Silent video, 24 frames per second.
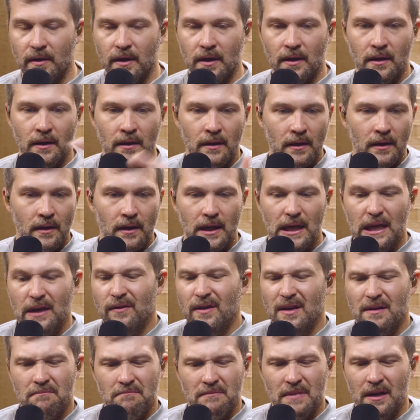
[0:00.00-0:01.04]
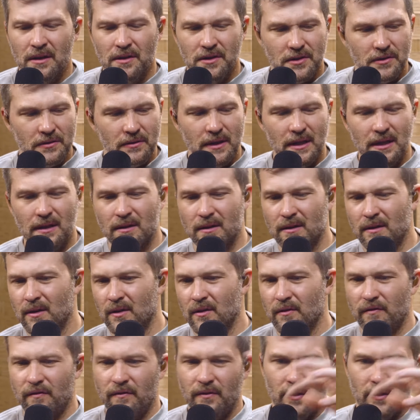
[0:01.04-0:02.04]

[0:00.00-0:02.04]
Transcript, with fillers: and even in ministry and then their